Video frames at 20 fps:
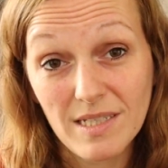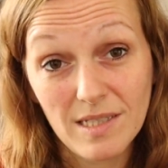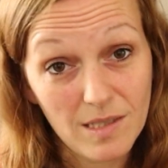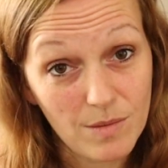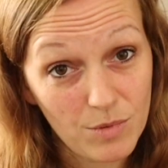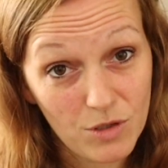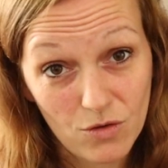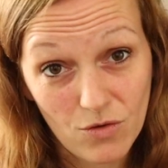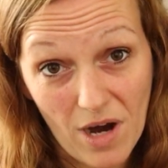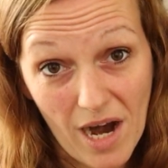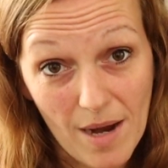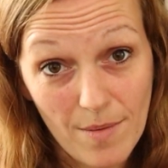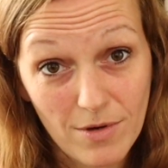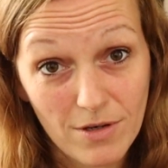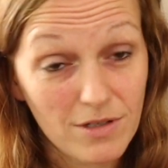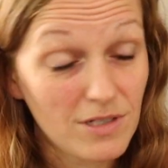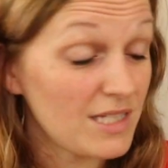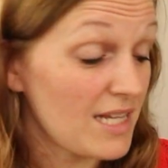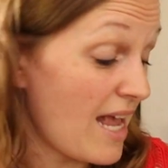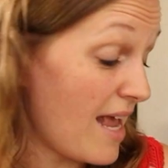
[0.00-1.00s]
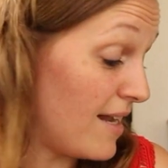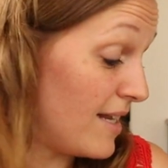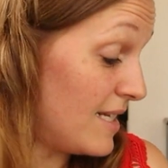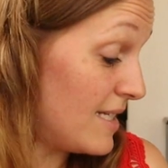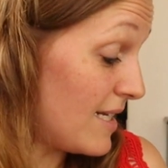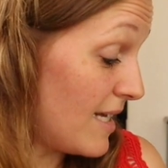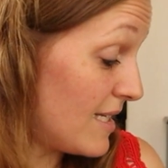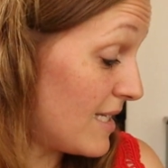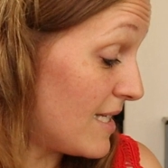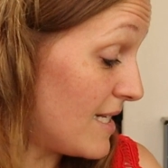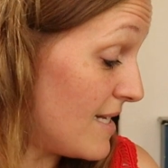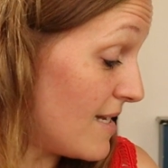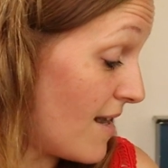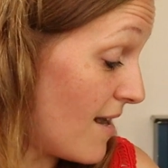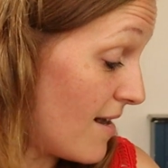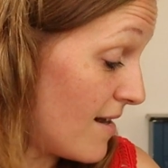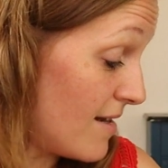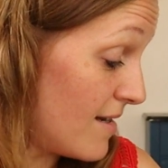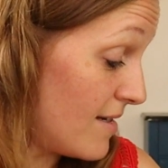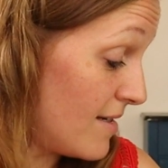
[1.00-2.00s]
subscribers, and it does
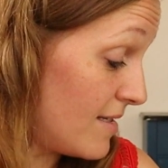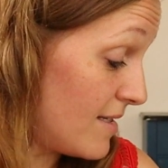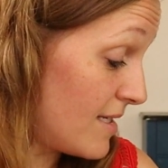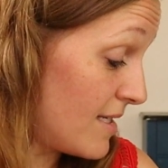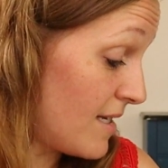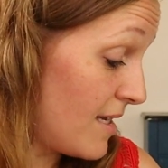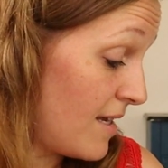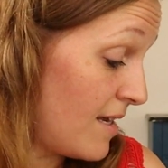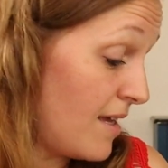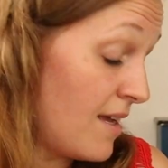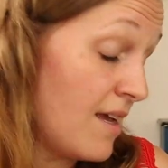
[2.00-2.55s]
not